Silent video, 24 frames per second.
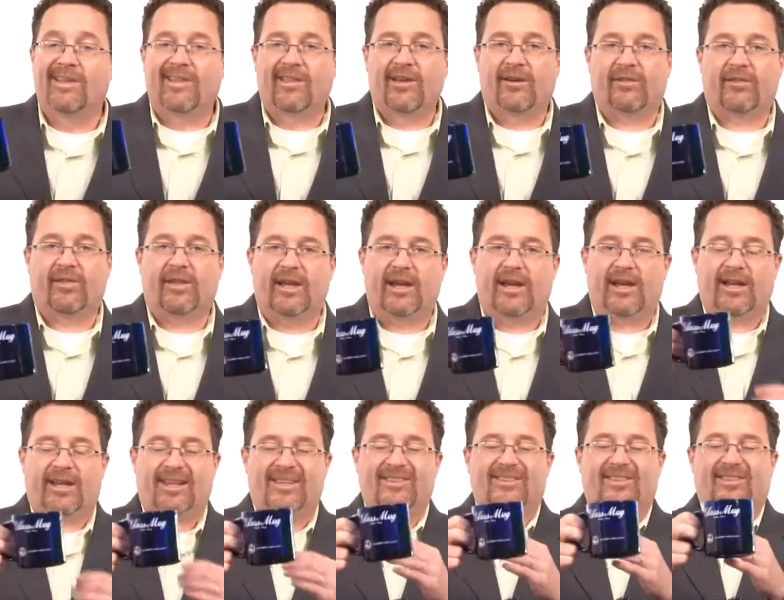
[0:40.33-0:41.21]
The other thing you
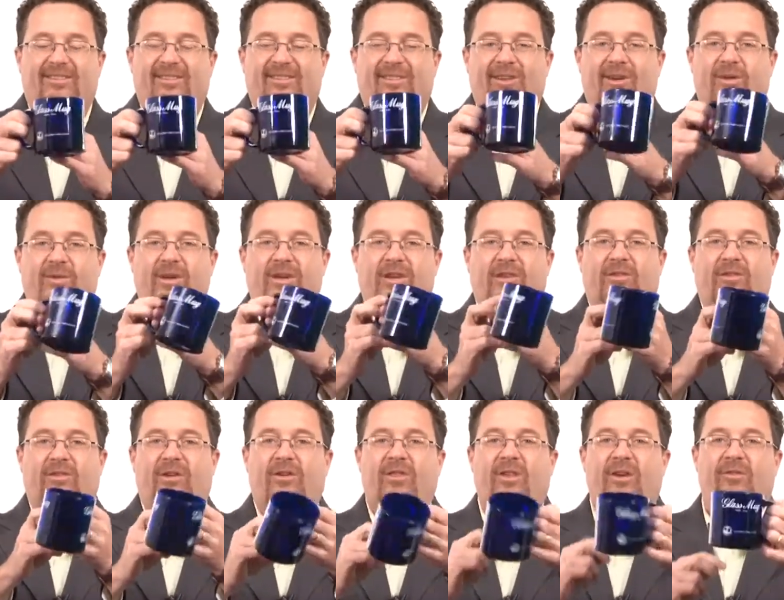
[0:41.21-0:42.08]
got to consider, though,
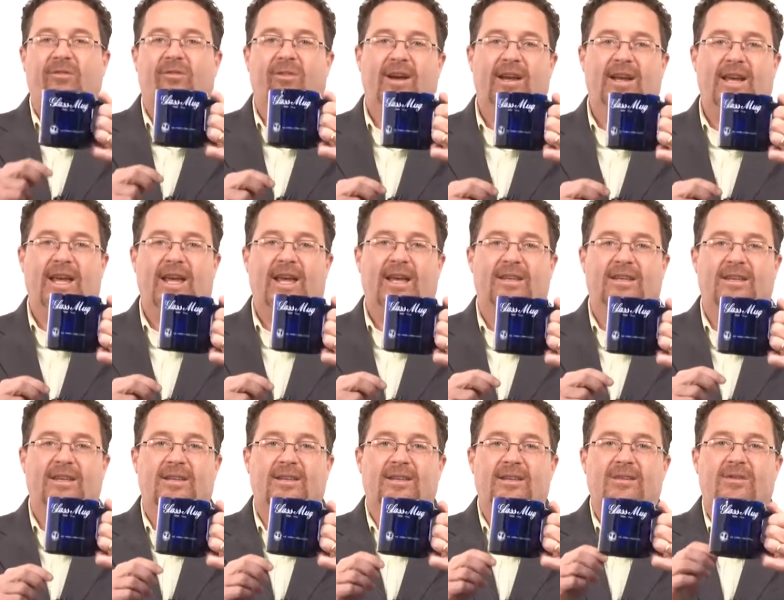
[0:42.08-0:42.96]
is are they
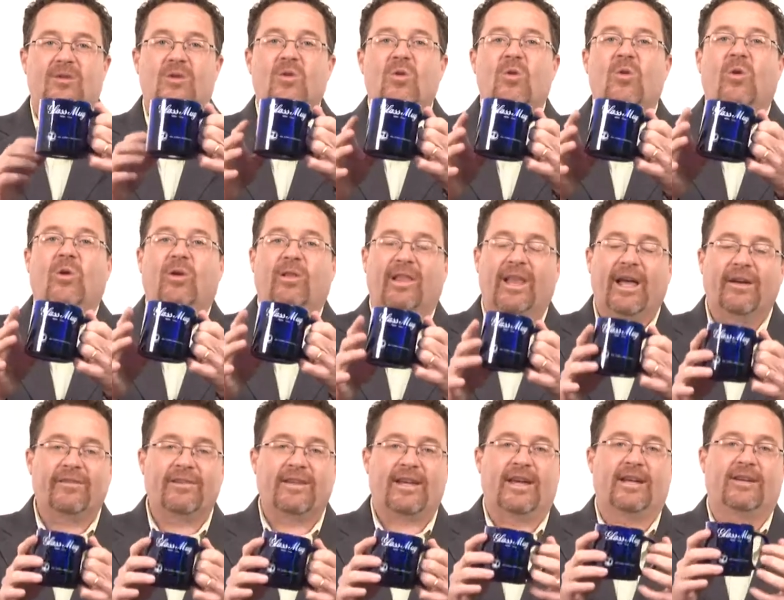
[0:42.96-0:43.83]
right-handed or
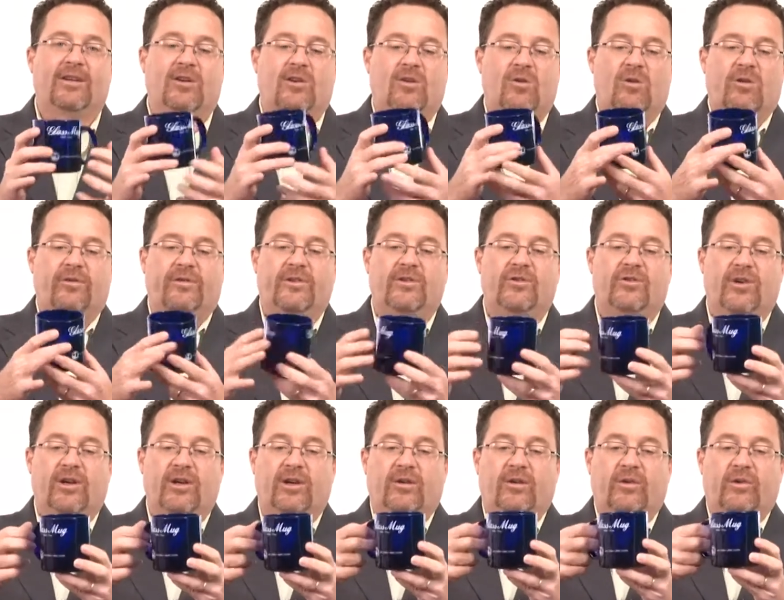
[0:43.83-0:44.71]
left-handed coffee
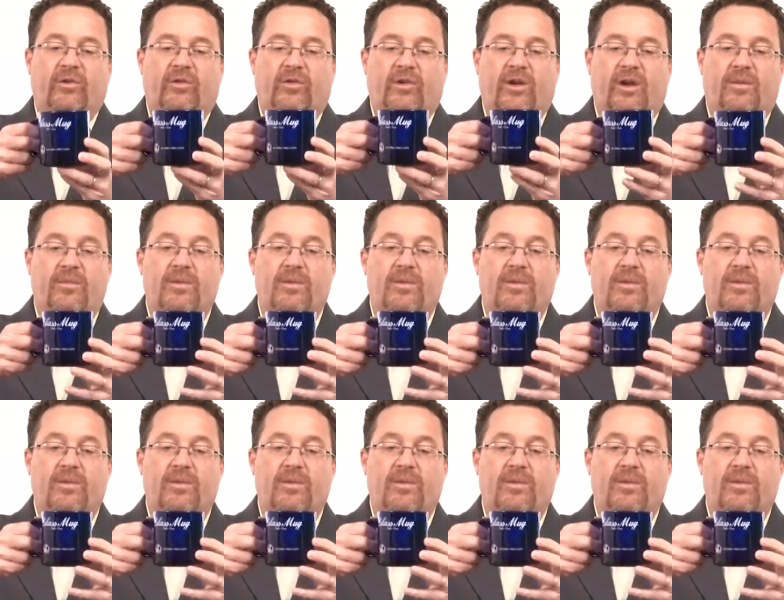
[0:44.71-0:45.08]
drinkers?